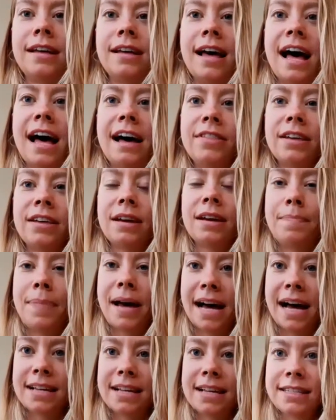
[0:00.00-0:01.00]
have the
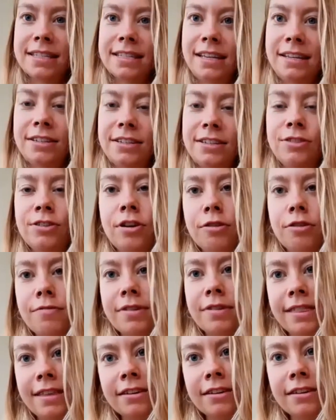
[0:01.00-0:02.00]
capacity to go to a
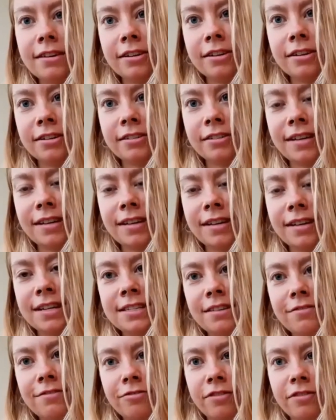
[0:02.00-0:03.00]
theater and
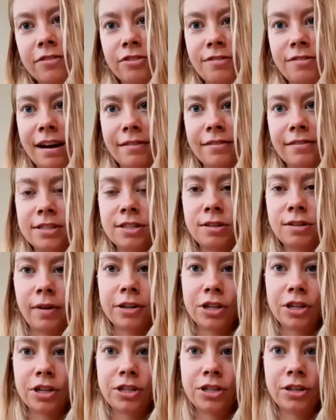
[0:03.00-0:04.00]
sit for a few hours to
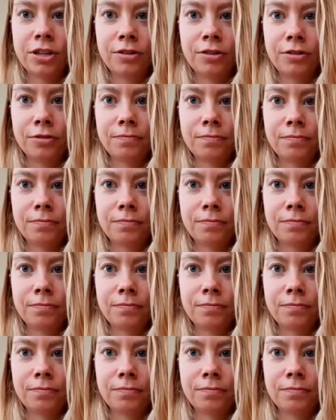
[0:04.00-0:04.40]
watch a show.